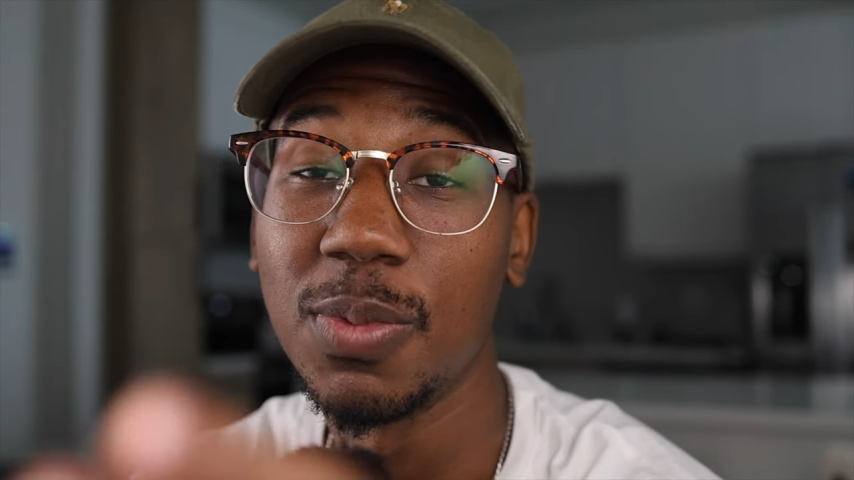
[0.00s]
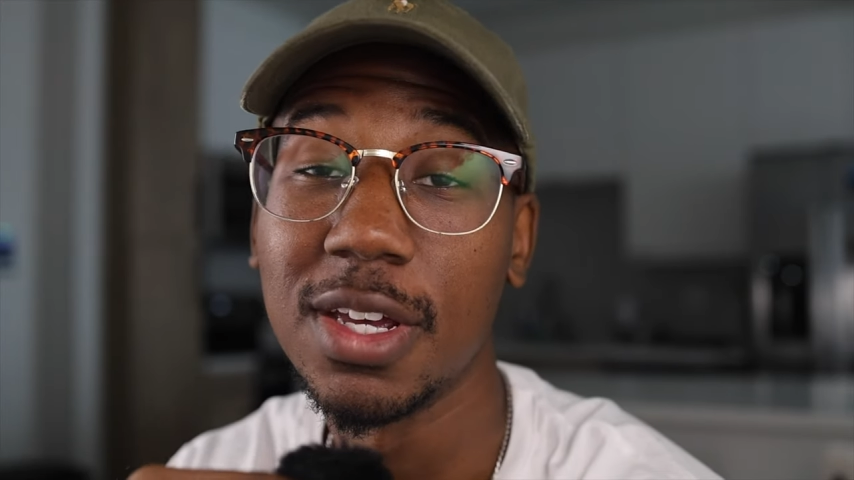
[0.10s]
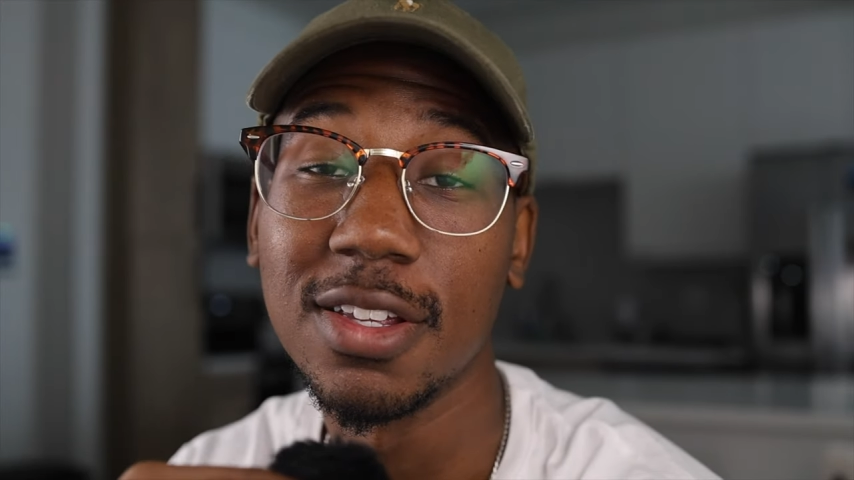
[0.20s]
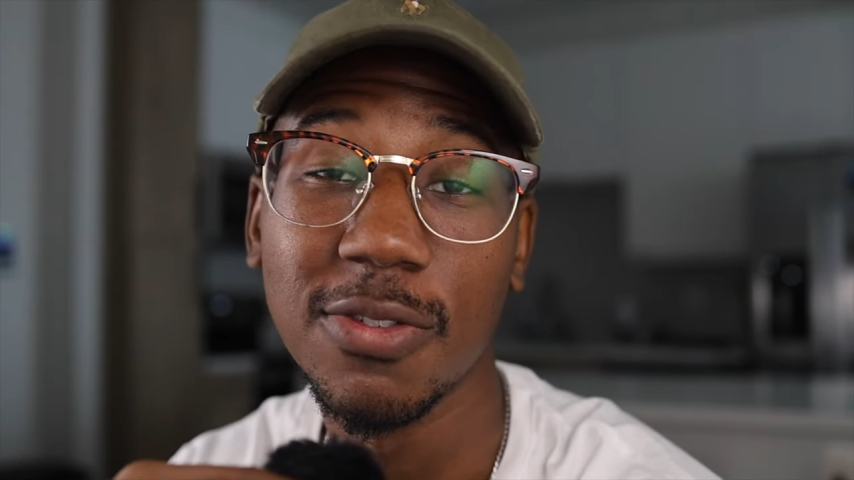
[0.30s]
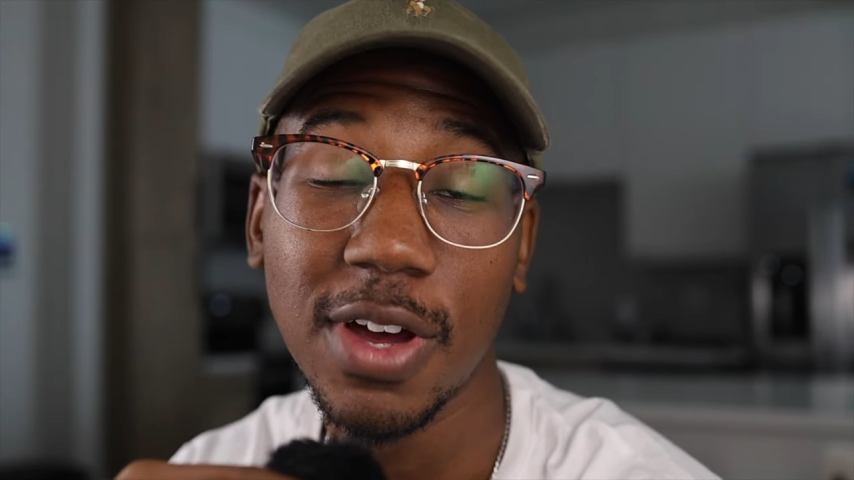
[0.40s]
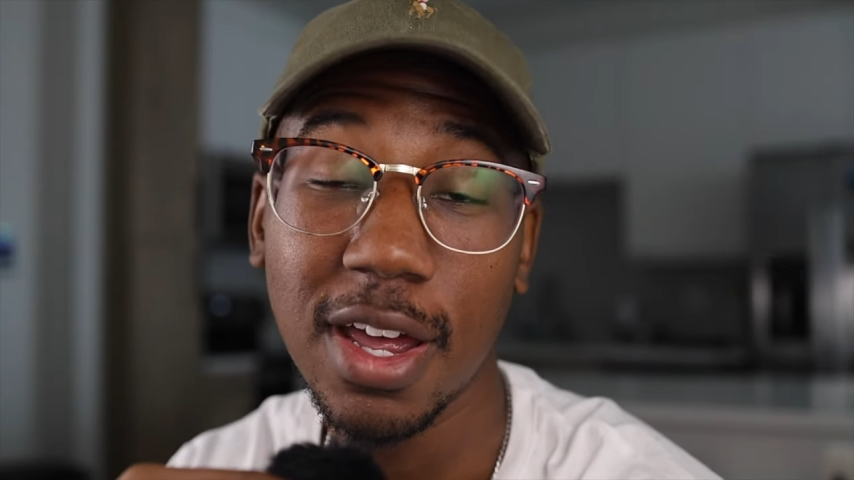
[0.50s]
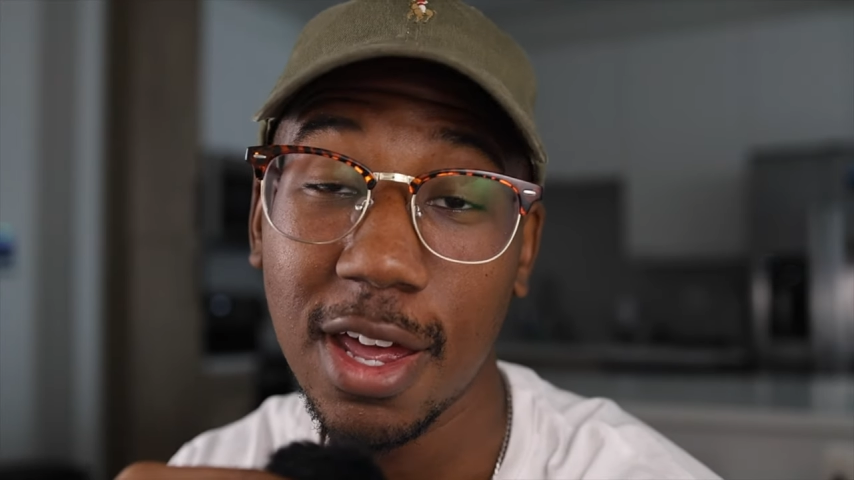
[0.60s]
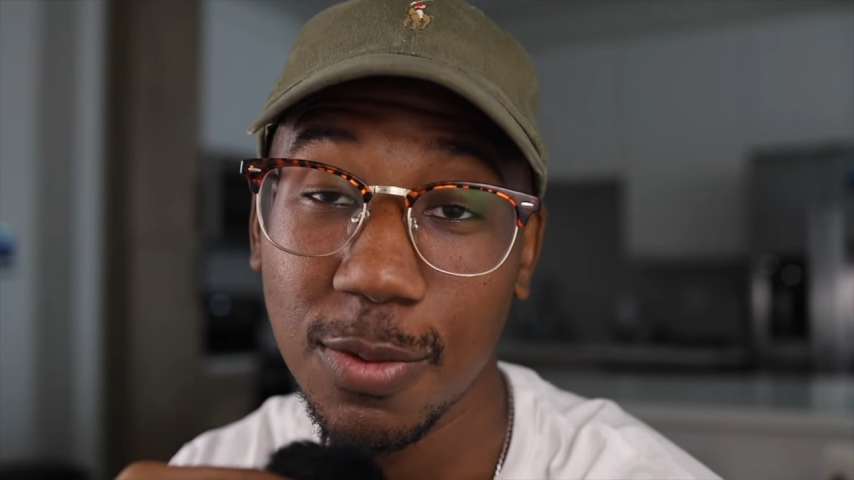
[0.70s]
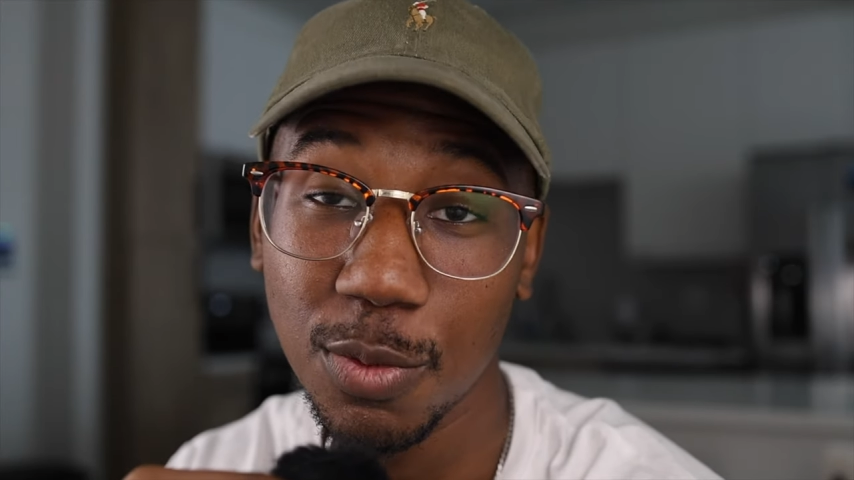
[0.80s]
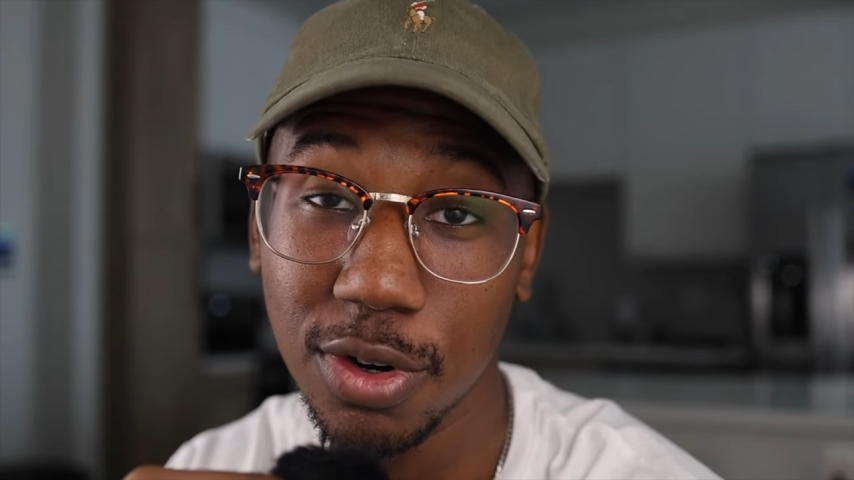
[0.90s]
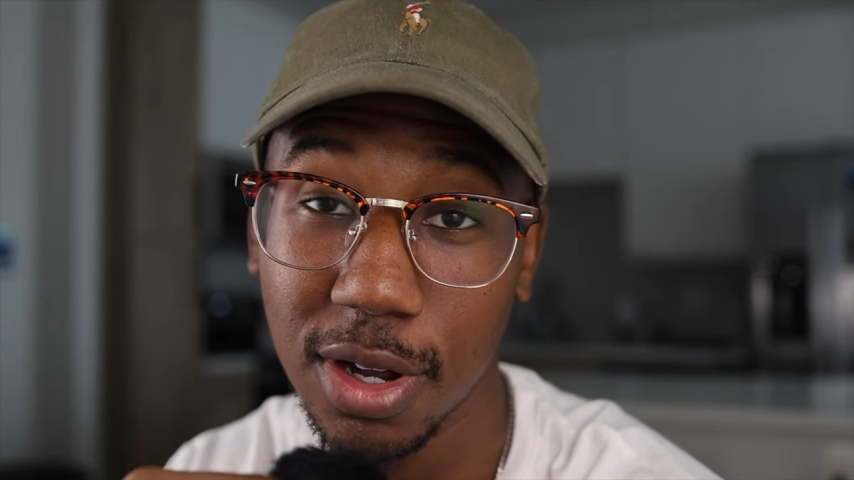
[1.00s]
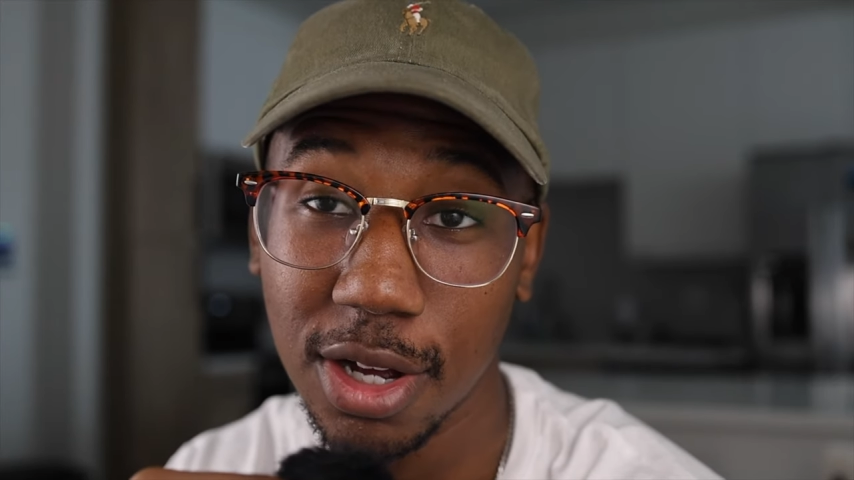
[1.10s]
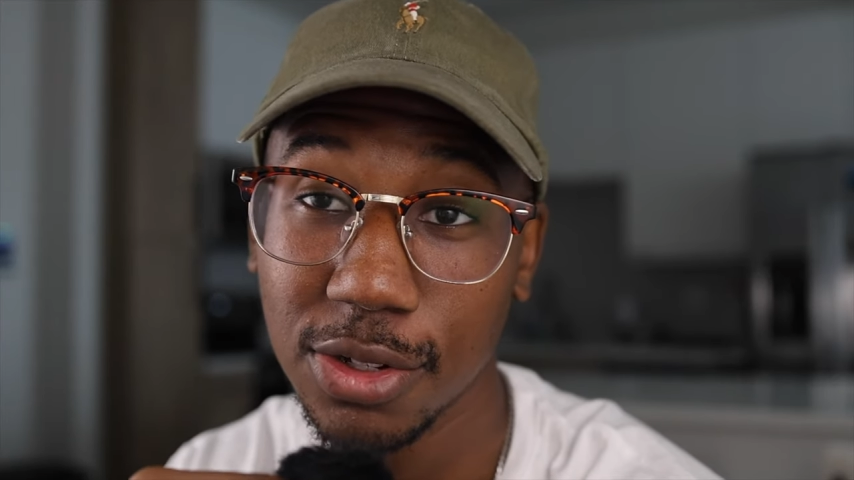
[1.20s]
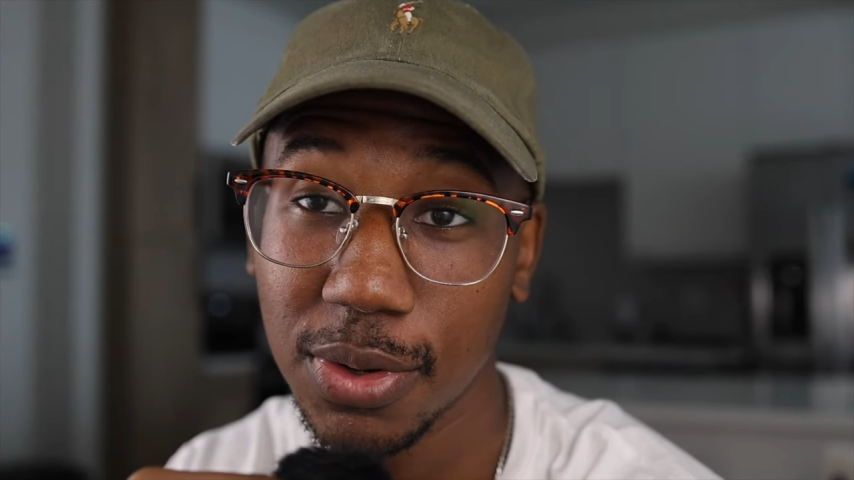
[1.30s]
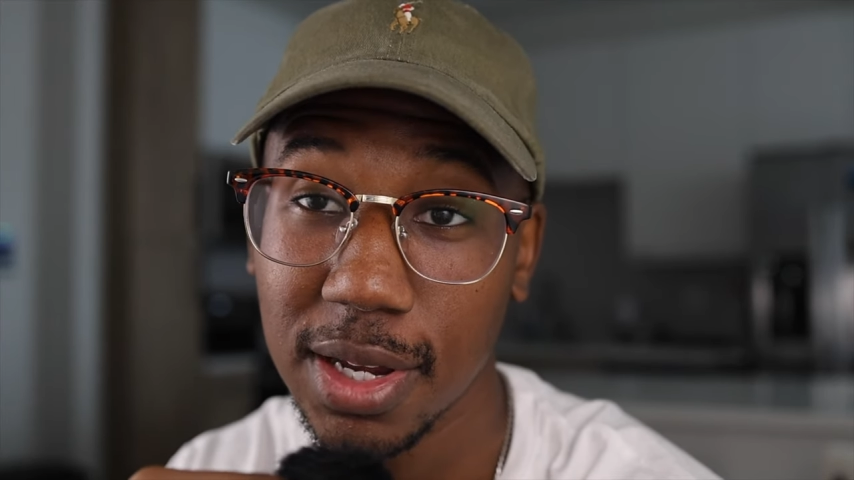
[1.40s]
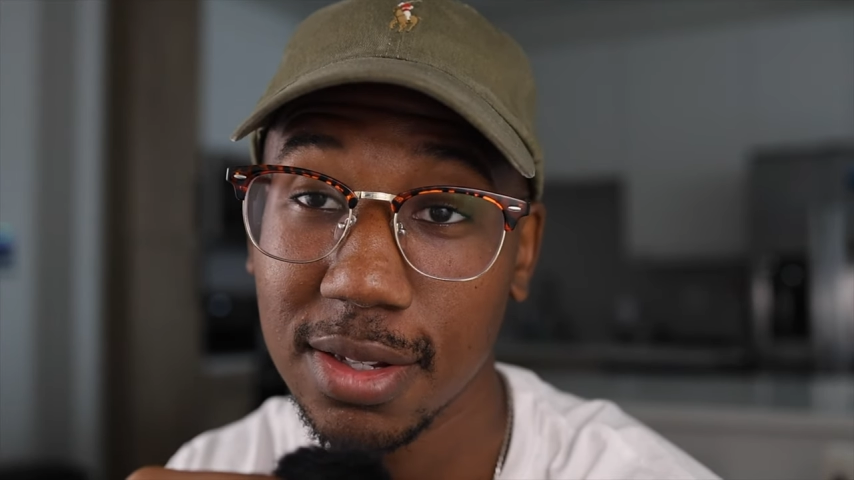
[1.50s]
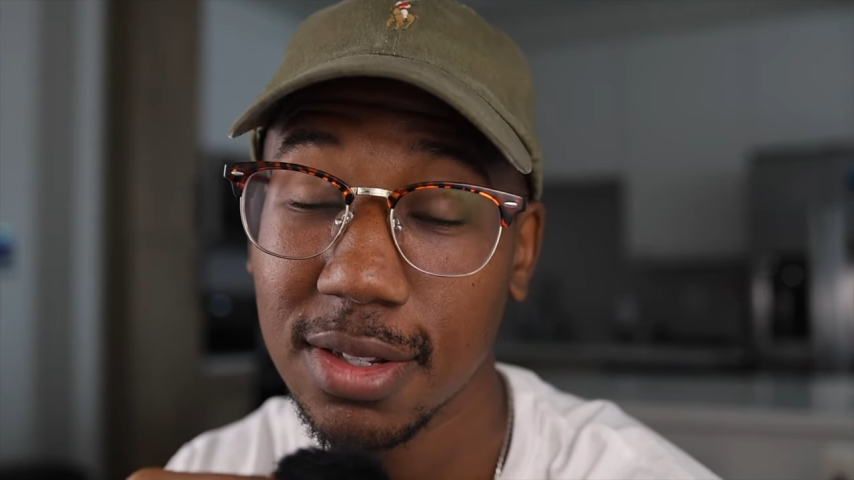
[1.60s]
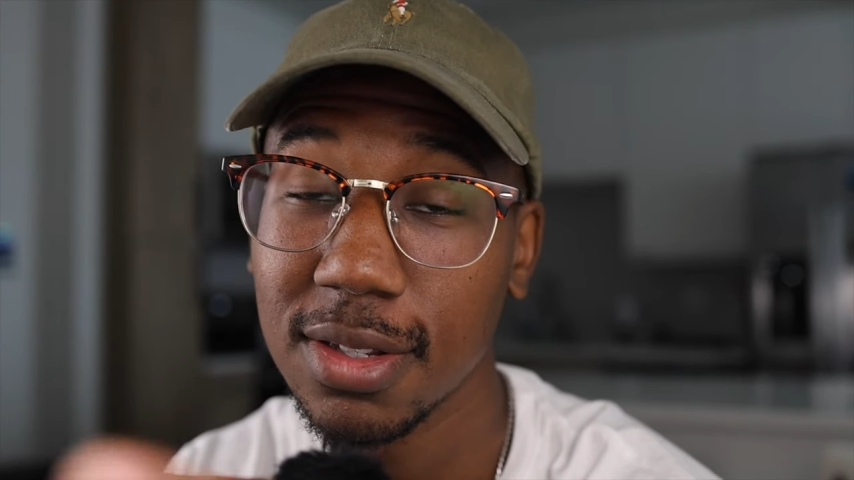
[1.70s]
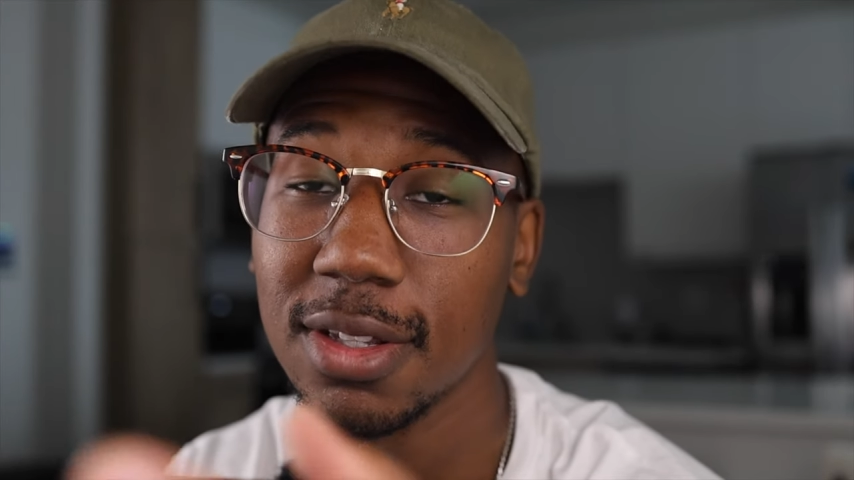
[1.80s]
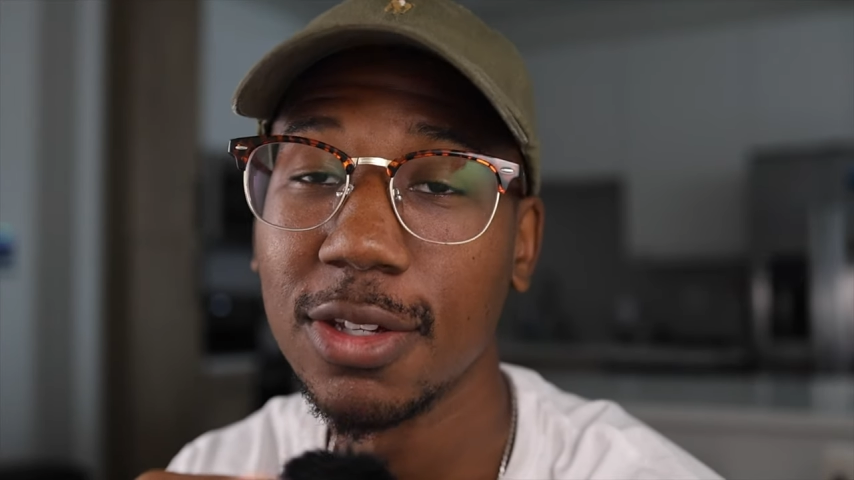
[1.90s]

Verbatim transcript: because if I had more contracts,